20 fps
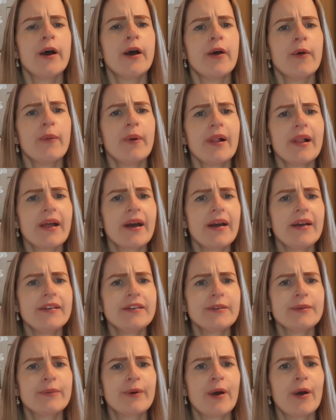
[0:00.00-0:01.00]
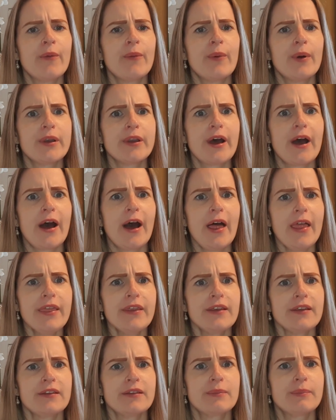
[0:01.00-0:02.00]
Well guys, what are
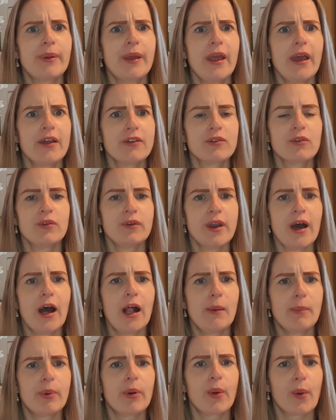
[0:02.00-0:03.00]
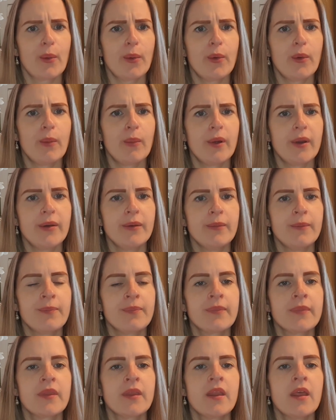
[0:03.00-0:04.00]
these Personalpronomen?
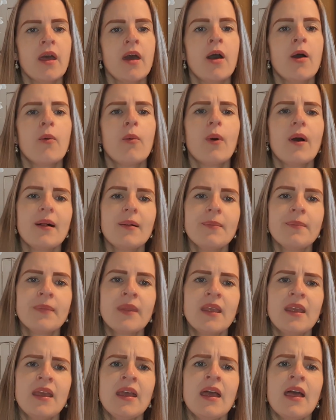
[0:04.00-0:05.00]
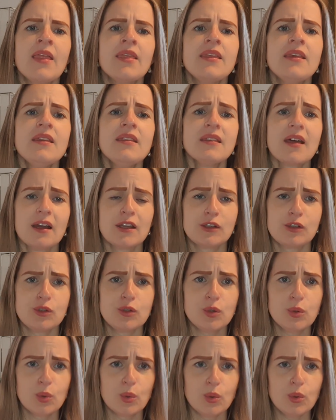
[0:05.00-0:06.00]
Well, these are
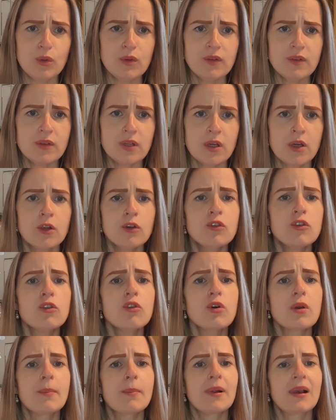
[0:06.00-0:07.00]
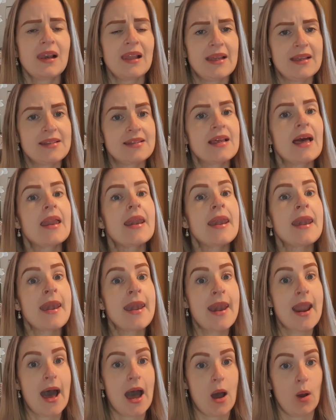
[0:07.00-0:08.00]
used to replace
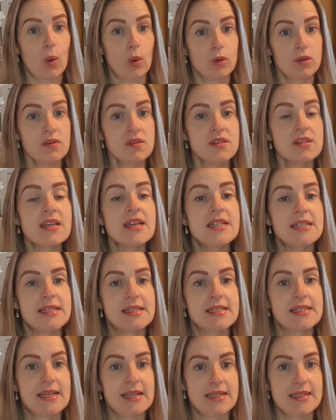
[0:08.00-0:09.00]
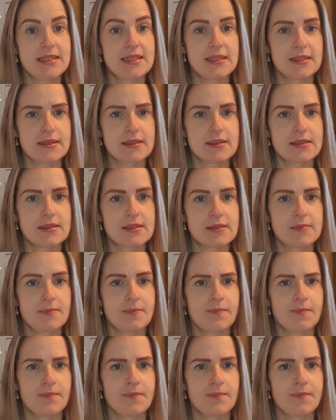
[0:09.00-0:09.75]
nouns in a sentence.